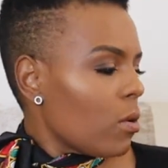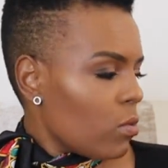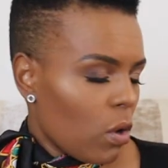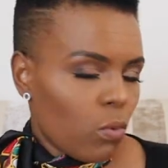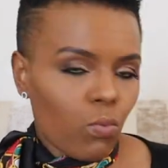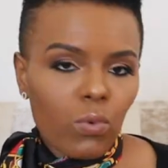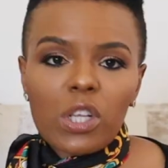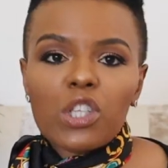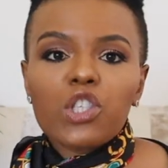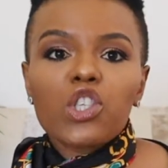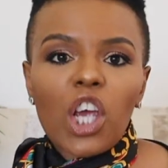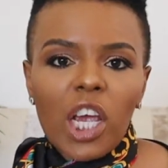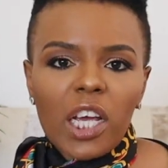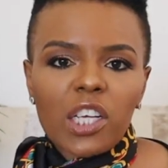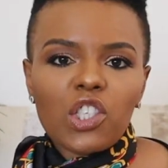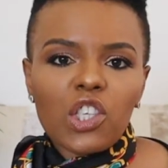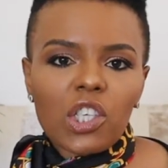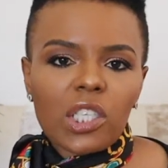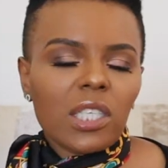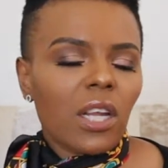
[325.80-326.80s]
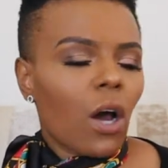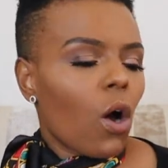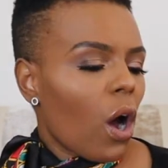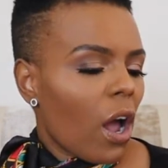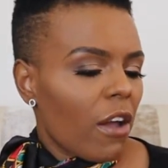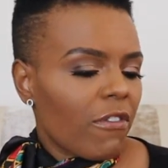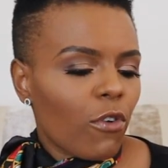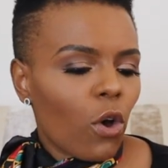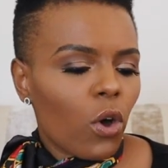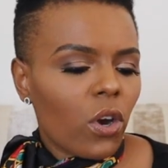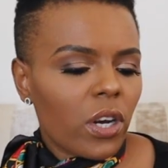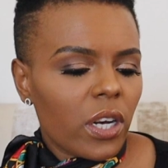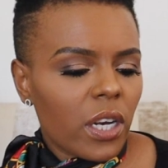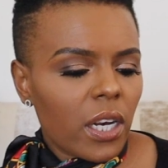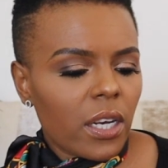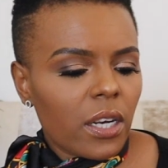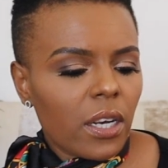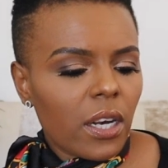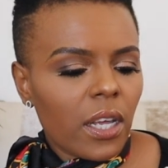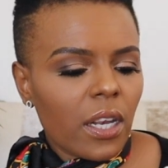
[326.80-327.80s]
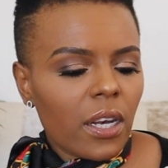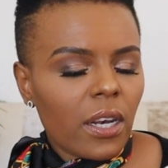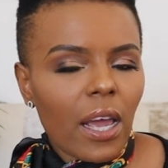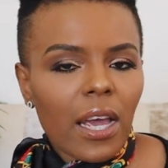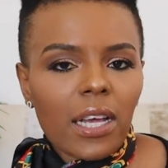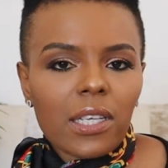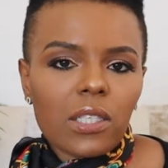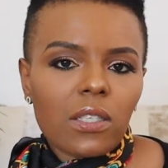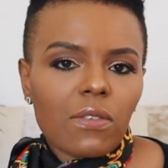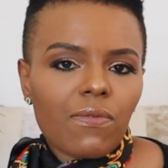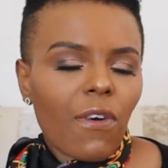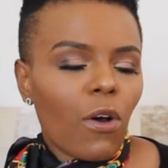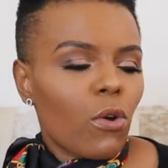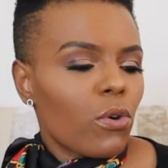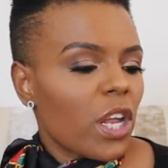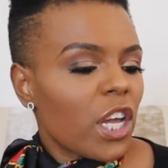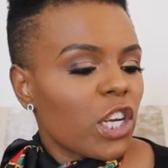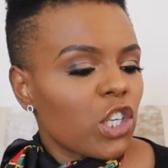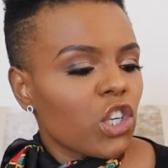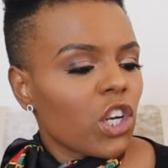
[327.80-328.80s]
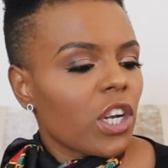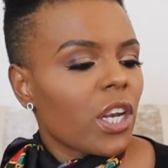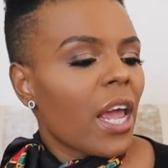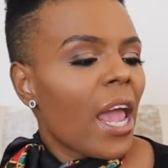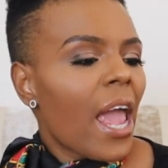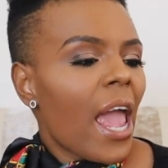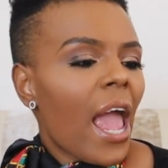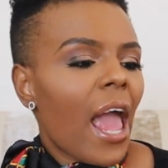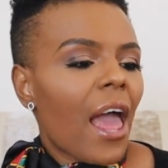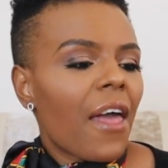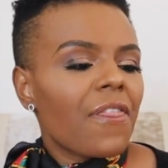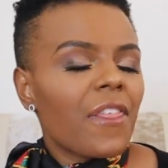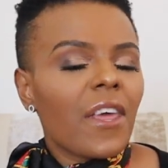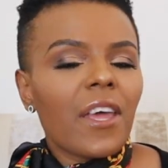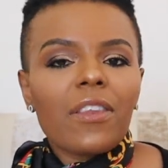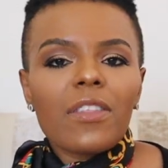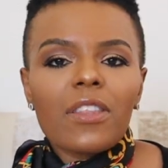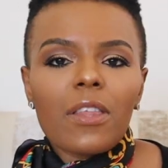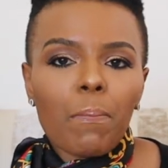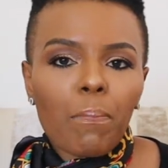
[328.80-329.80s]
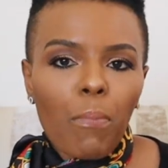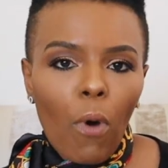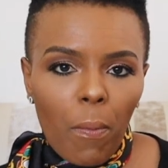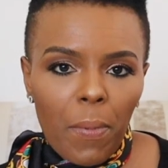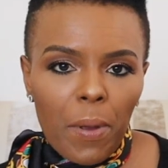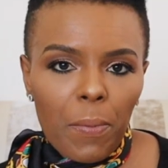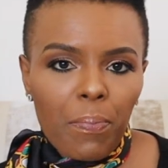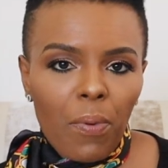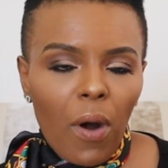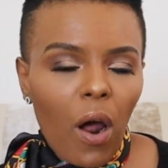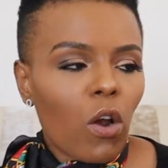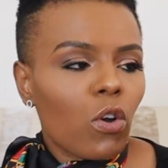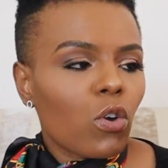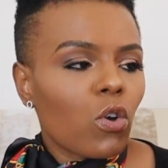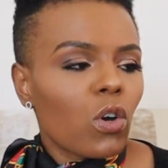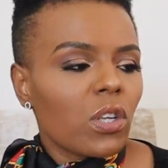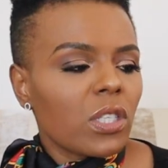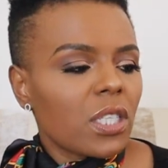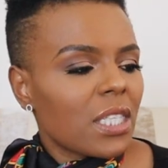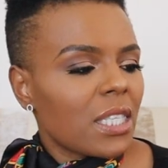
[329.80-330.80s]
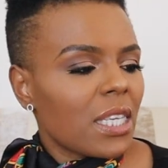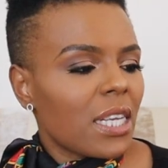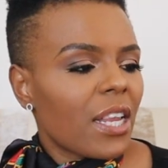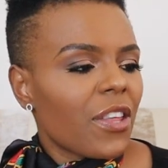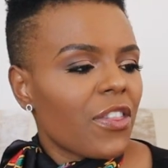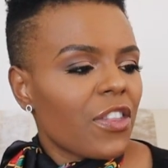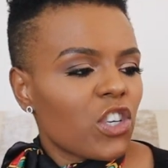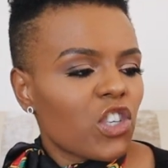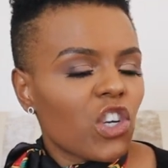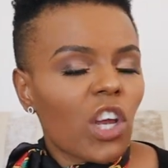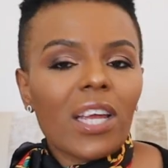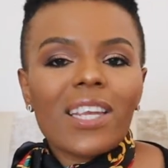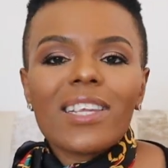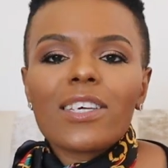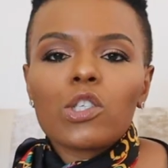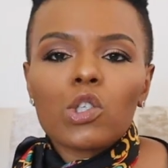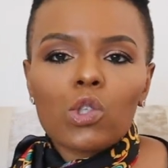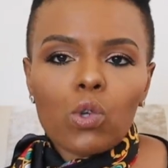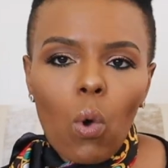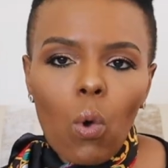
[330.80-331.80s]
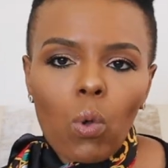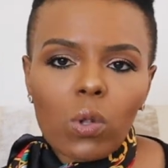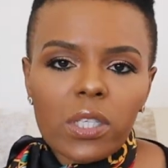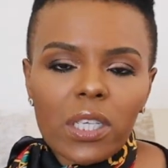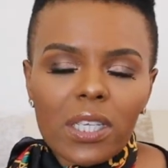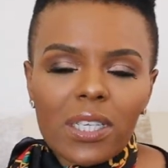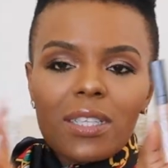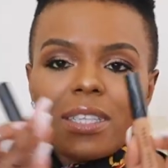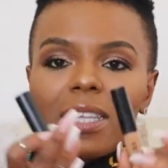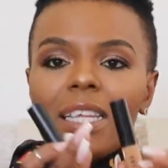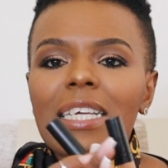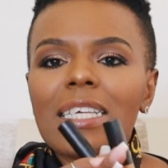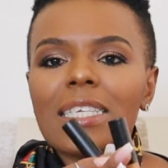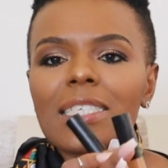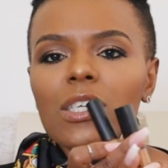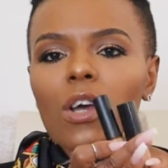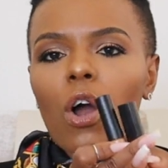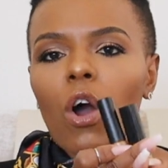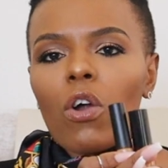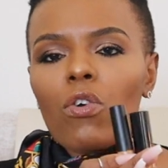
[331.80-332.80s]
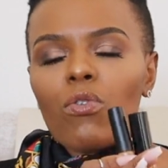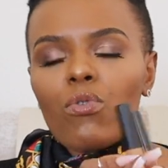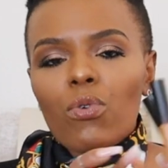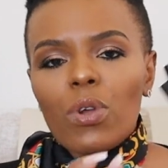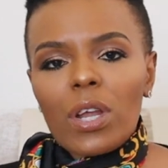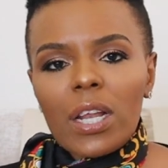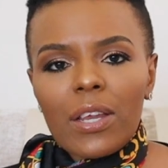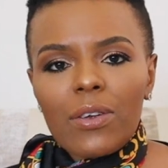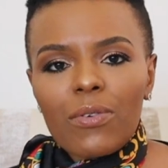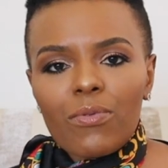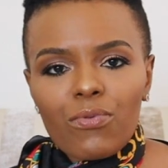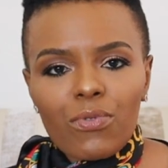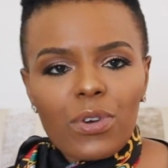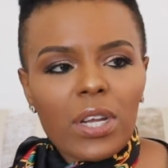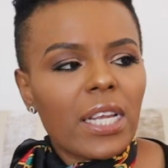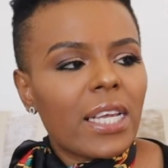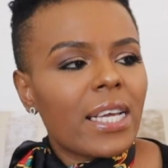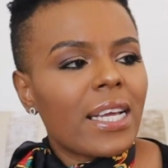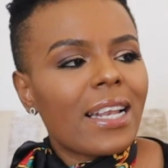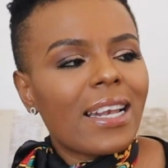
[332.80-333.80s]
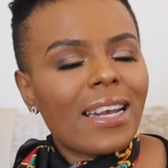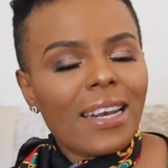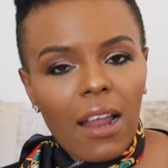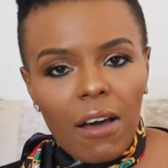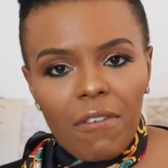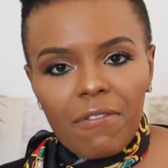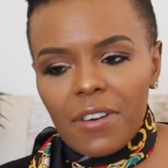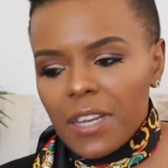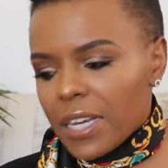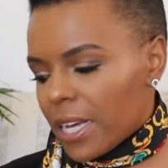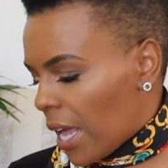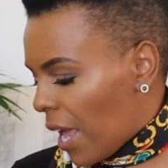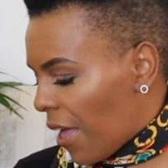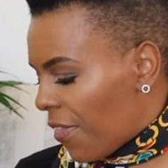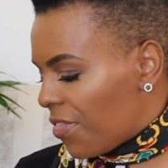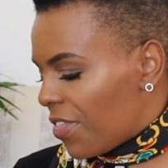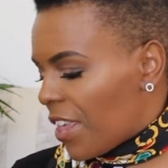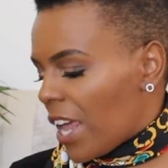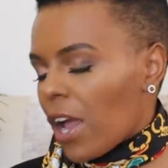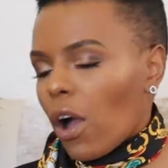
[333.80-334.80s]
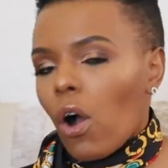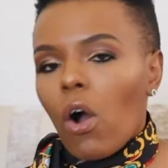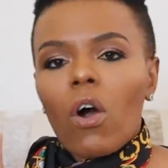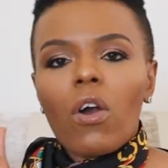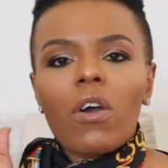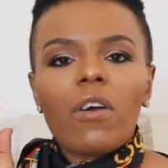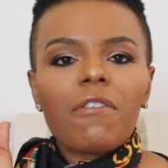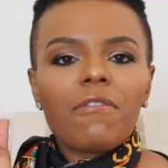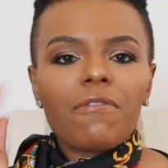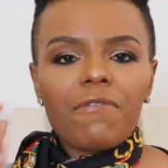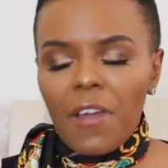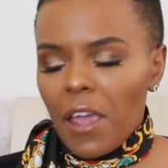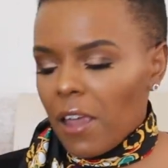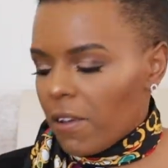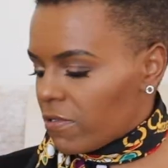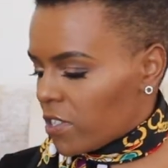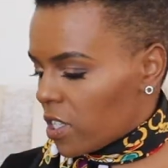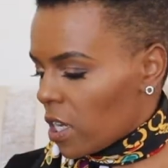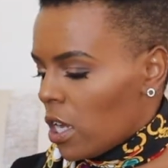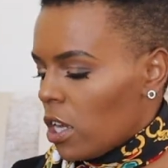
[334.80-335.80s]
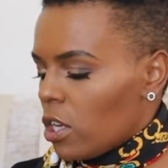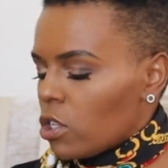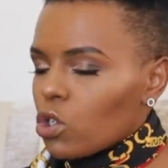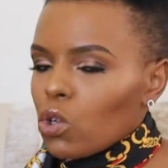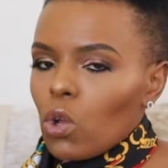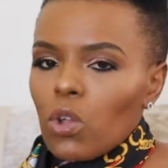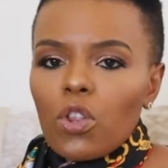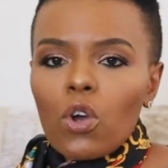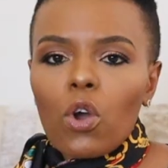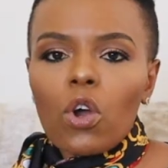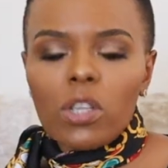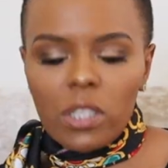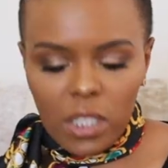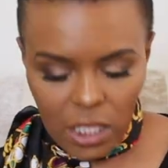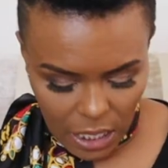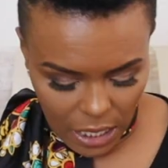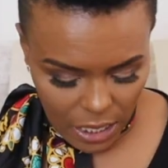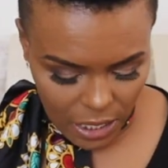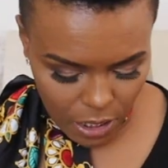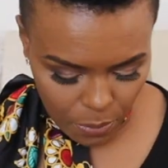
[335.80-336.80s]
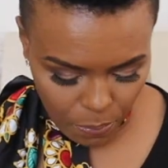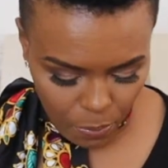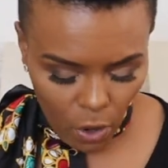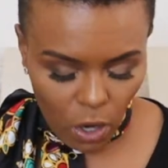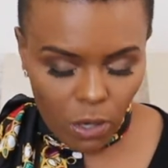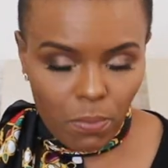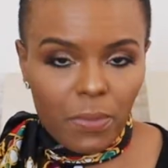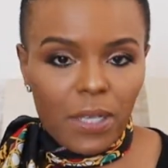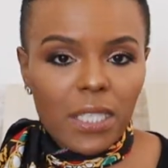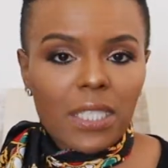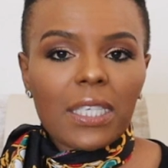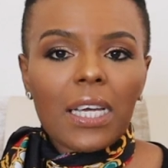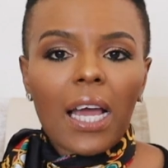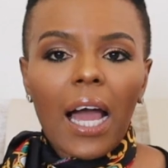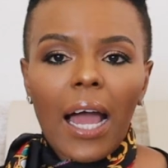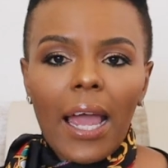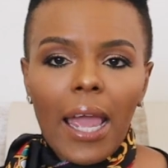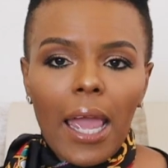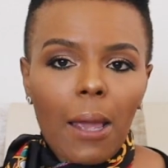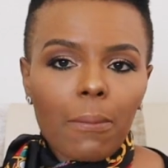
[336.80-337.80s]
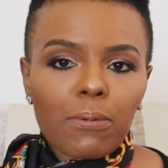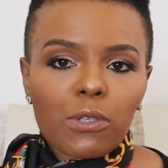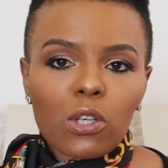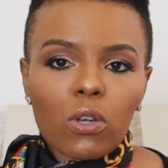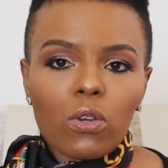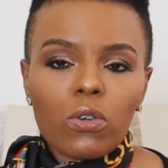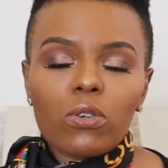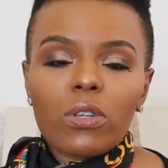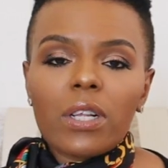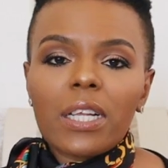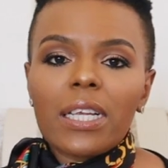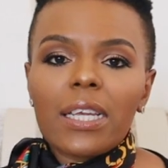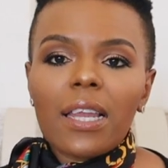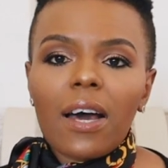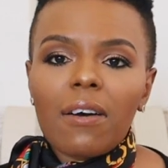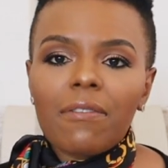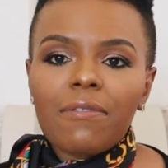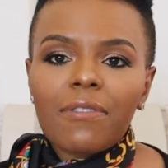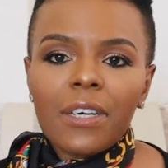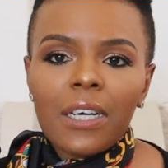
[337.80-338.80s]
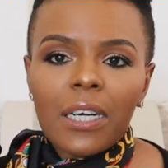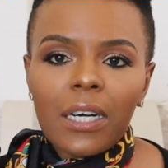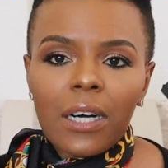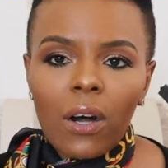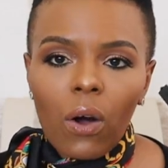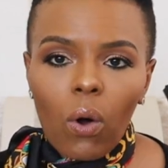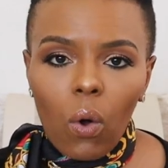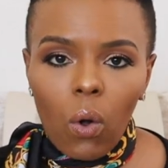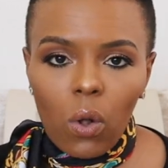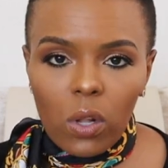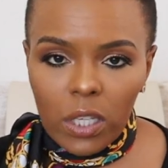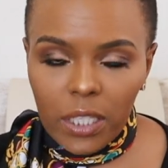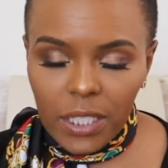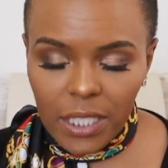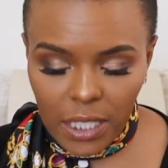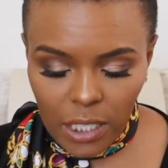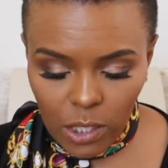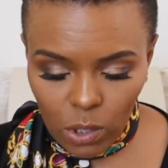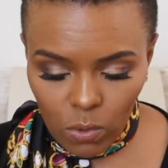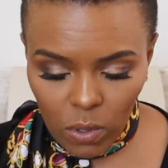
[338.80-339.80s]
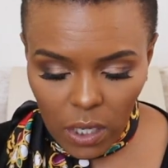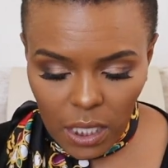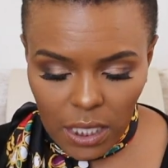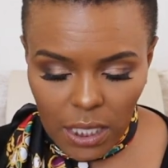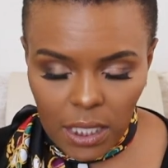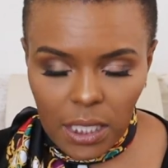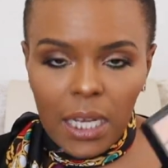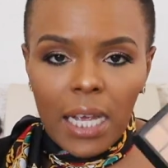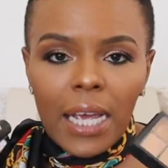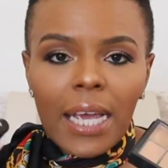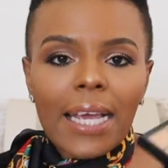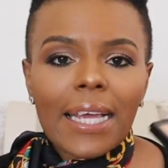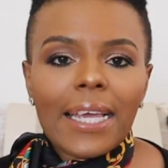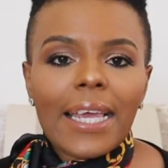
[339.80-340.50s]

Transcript: we'll check just now. I've got it in as foundation, and then the Bobbi Brown concealer, the shade is Golden. These are really, really lovely, and they are faves. So in the concealer department, I absolutely love all of these ones.